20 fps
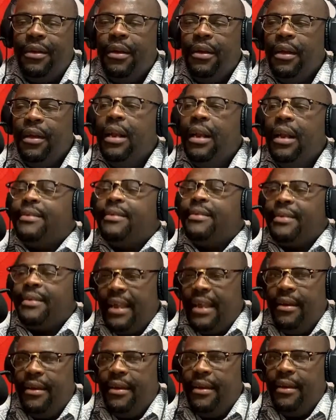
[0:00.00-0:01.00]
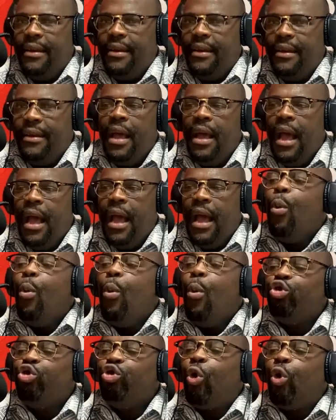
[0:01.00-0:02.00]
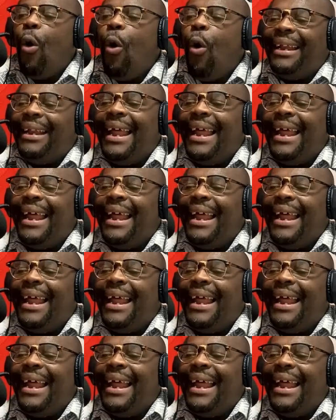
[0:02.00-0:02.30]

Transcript: Listen, I want you to command